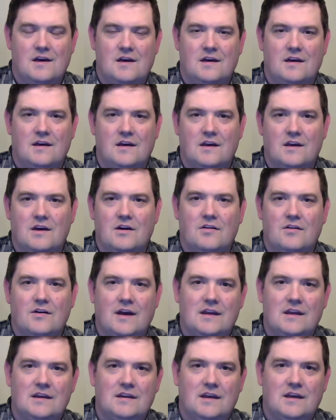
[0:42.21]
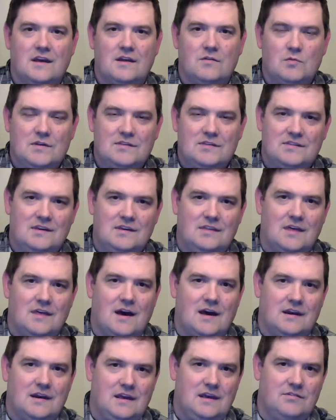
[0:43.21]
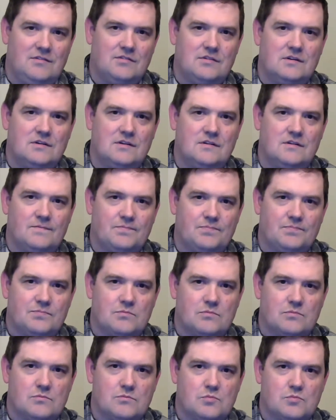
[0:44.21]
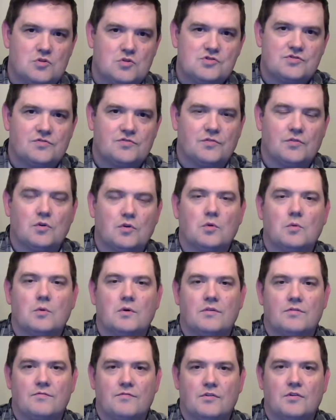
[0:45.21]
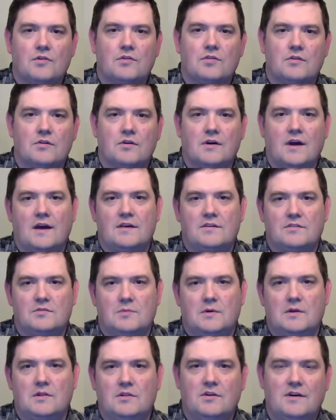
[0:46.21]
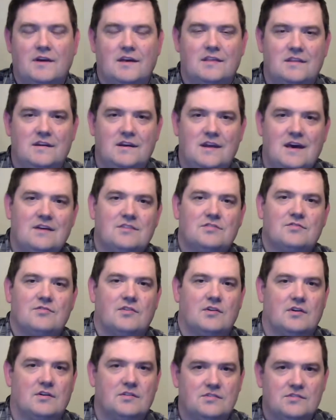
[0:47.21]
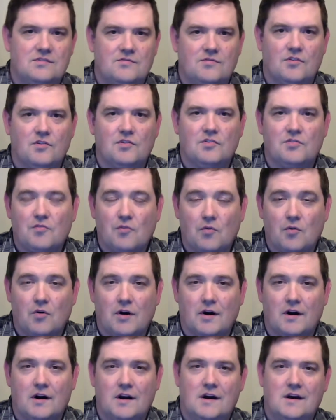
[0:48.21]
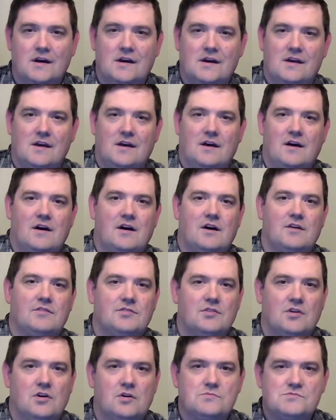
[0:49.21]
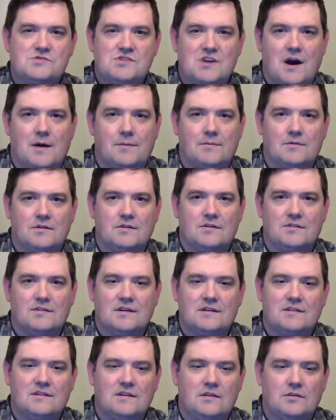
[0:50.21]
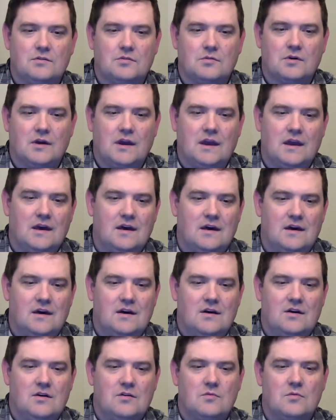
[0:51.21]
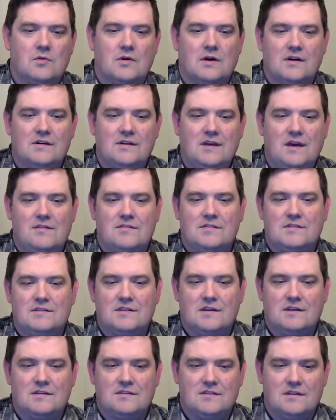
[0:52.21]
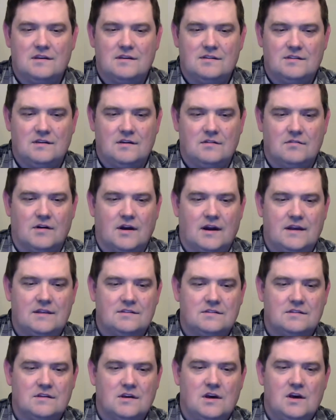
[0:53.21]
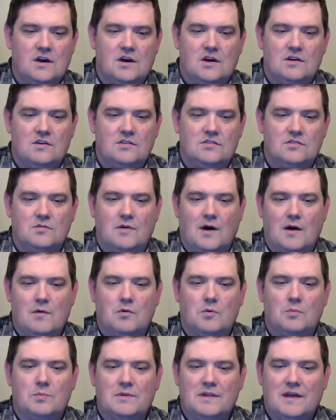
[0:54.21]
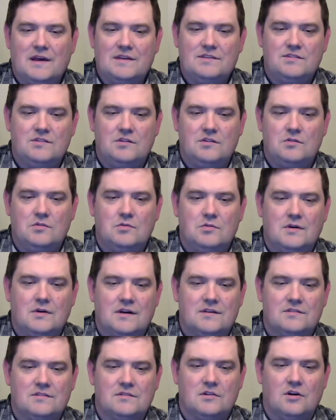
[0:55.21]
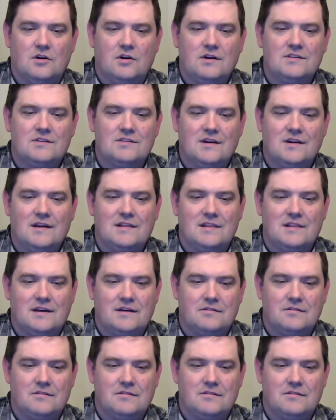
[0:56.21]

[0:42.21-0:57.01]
And we see that even pushed forward further as we look at the next verse, verse 4 of Psalm chapter 63, where David says this. He writes, "So I will bless you as long as I live.